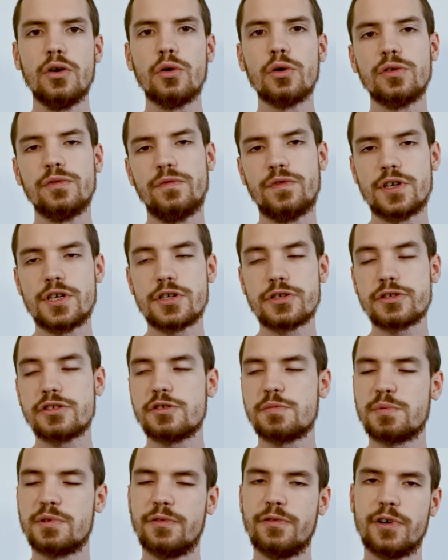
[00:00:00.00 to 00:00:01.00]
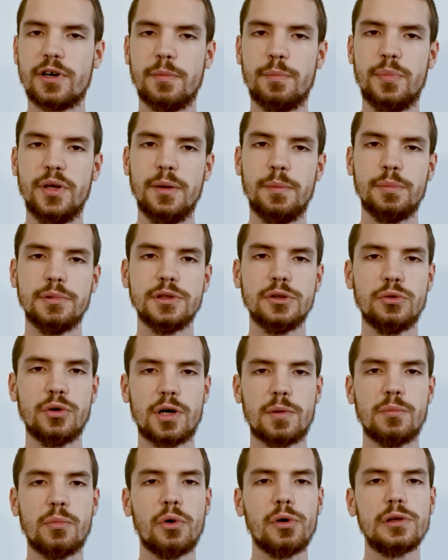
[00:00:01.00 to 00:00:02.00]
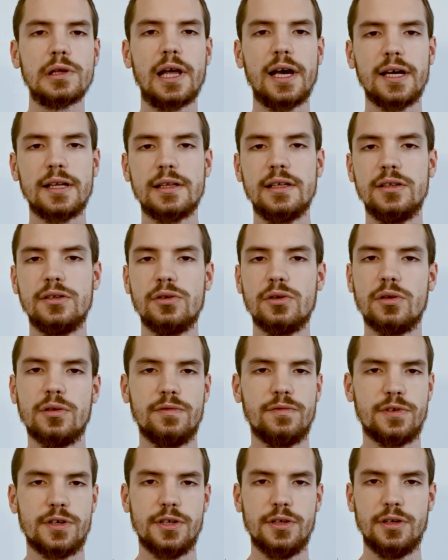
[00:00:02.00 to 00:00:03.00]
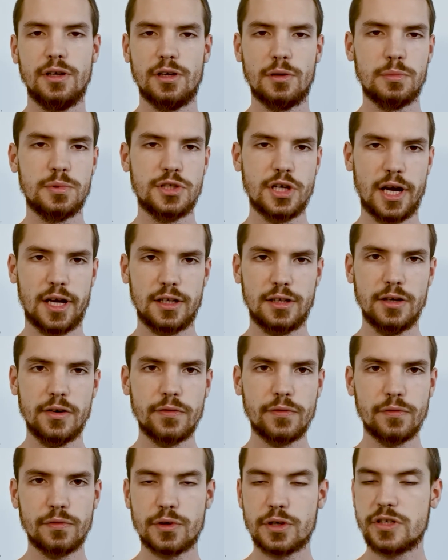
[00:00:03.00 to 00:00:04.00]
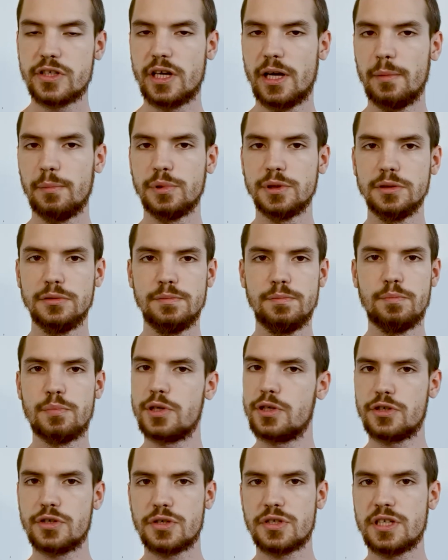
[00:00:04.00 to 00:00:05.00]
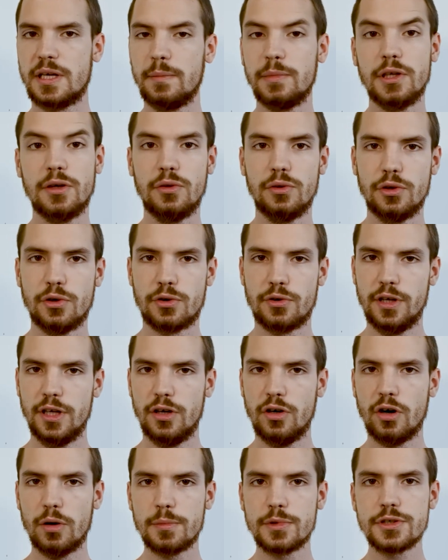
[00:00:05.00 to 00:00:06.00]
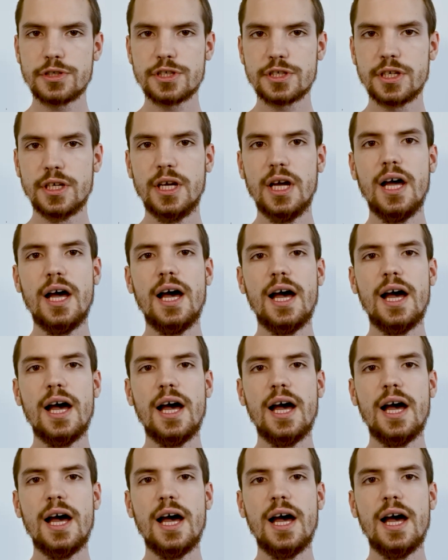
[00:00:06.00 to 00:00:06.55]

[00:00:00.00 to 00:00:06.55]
Conversions prefer people who are more likely to convert an objective, for example, purchase something on your e-commerce.